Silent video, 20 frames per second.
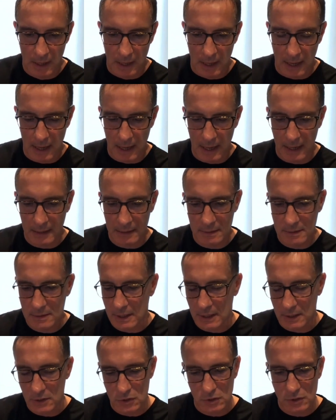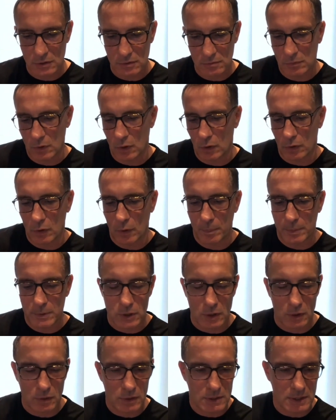And he just got an
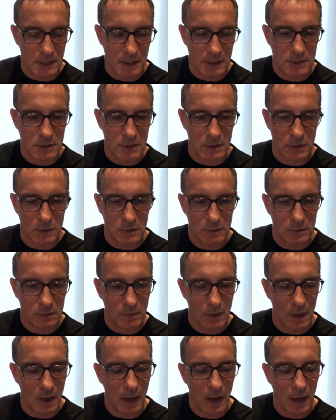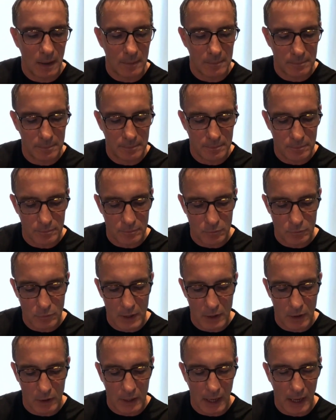opportunity to um,
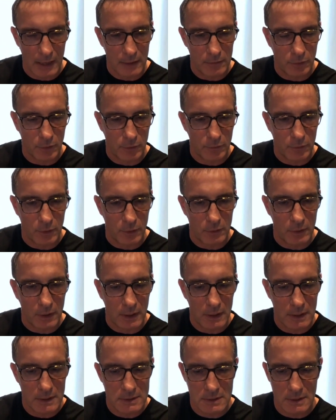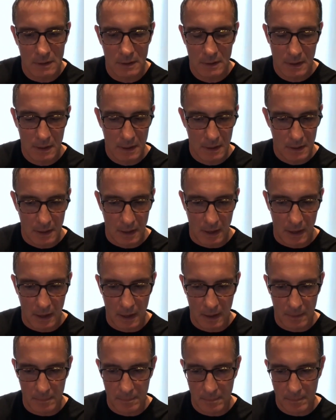relocate for a few years
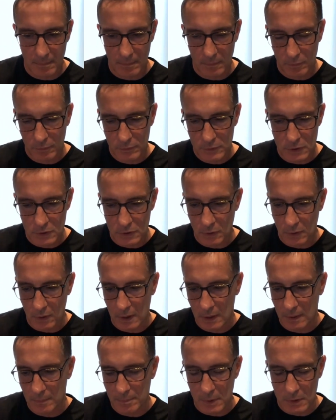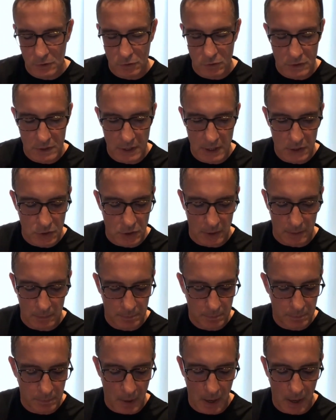um, to do a, a strategic
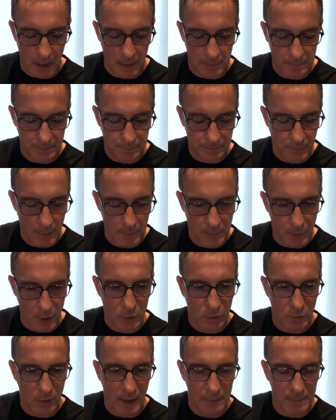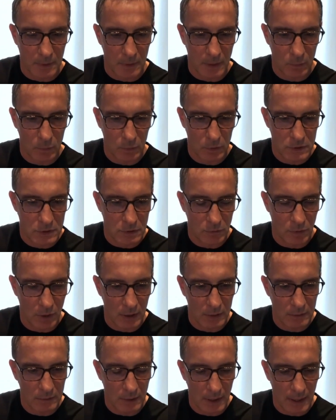um, program that they wanted to
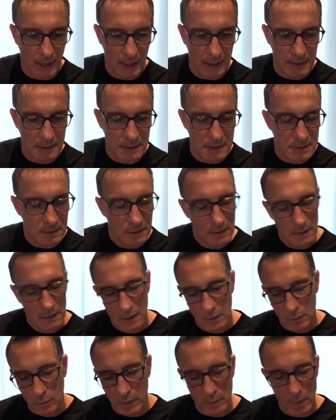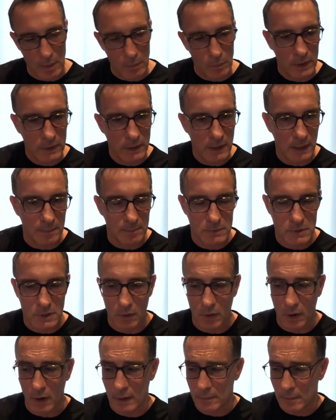run, and we went with him.
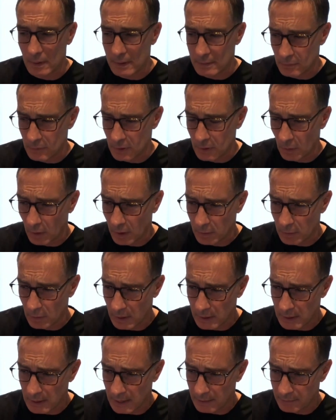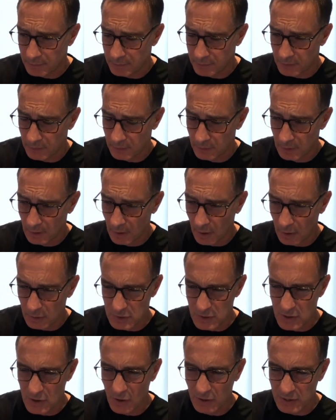So I, you know, I, I left. I
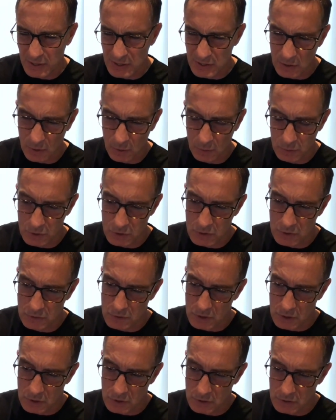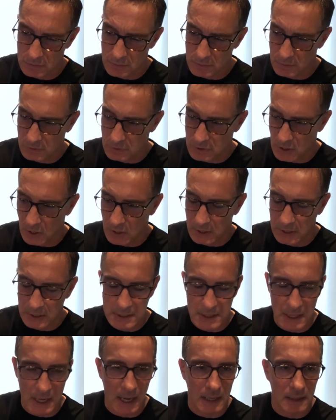was nine years old, just just turning
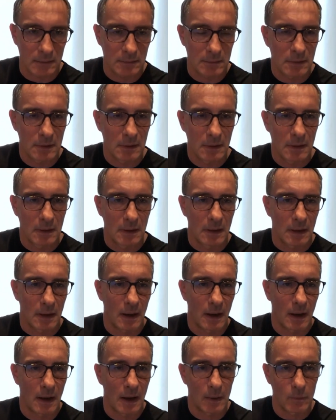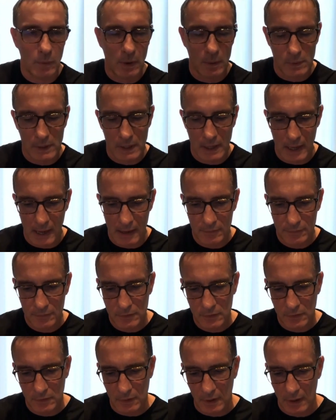ten uh, when we
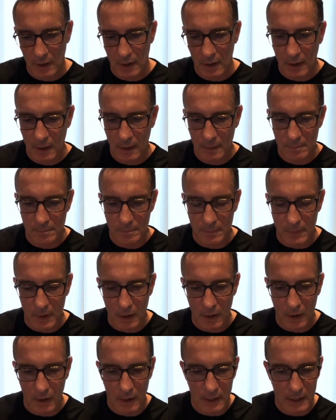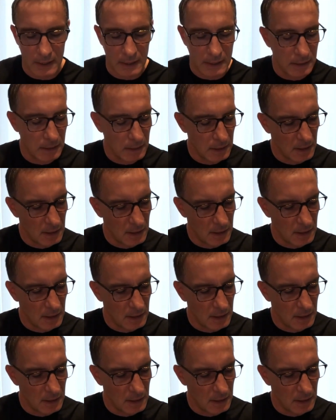left. Um, I